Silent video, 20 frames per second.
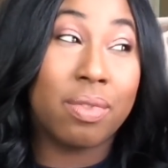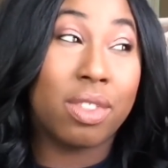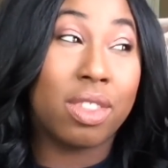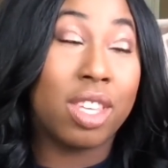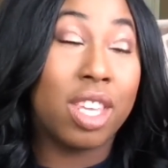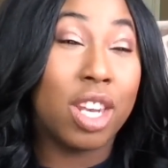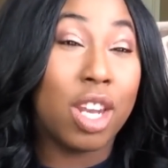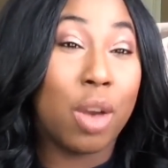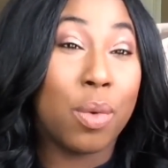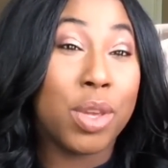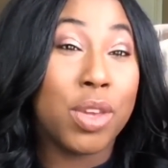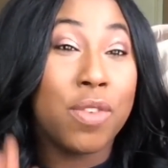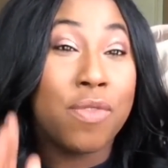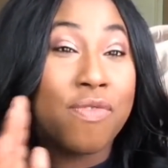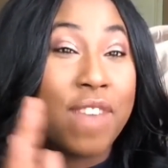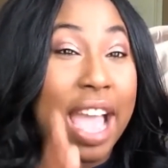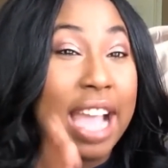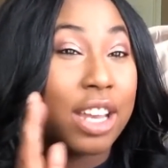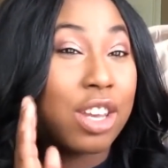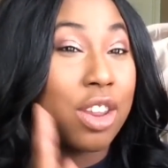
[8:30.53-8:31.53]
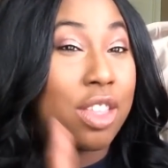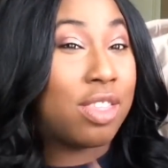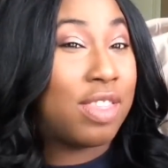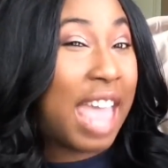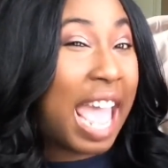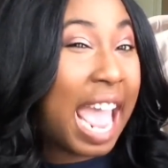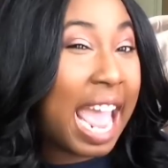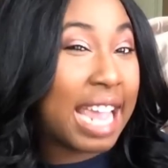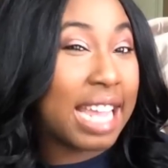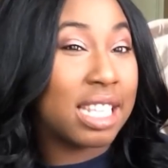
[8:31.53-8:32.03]
you know, you factor
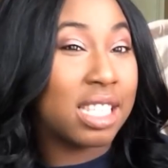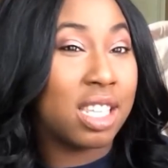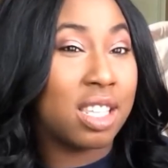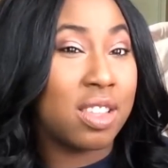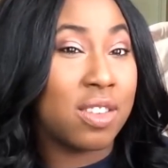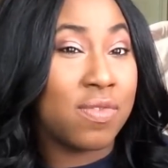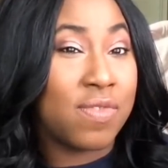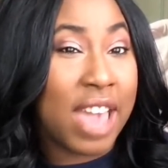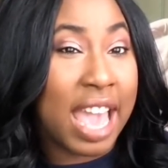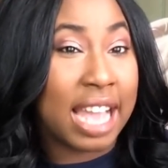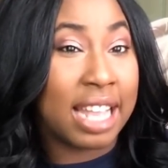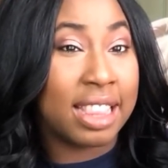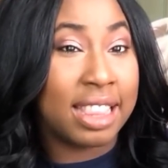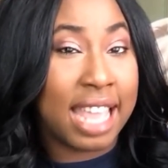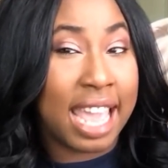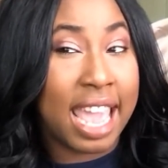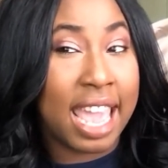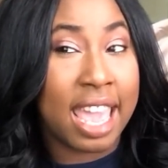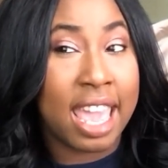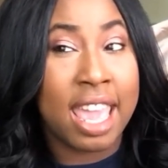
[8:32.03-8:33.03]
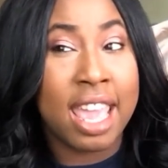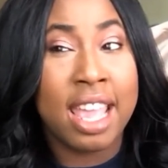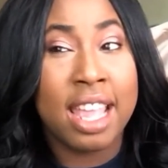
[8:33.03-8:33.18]
that into the fact that